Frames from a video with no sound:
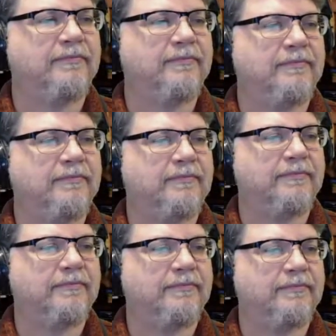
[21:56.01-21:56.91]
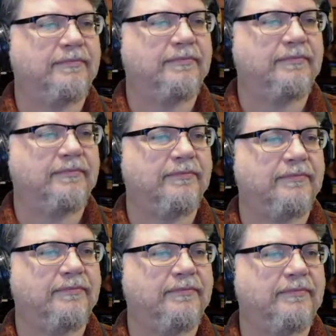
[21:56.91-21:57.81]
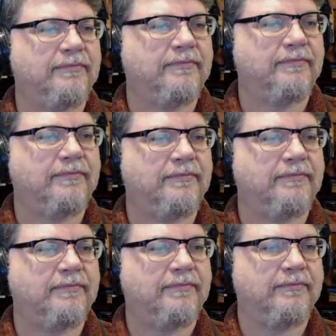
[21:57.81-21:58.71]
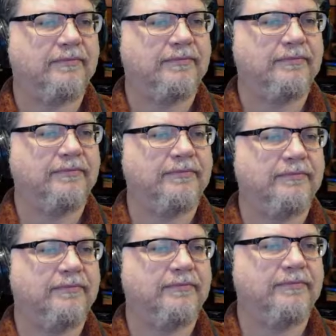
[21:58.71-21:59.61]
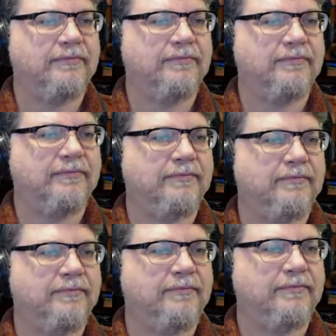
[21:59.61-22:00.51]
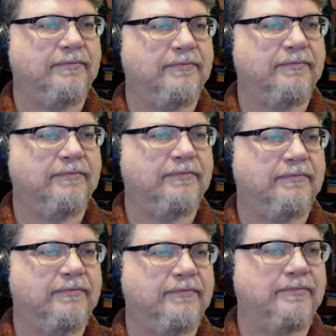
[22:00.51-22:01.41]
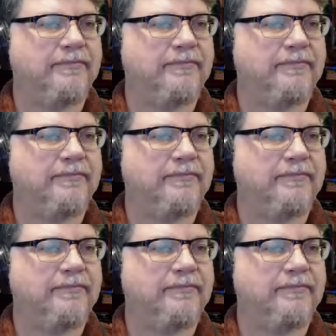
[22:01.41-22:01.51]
[no speech]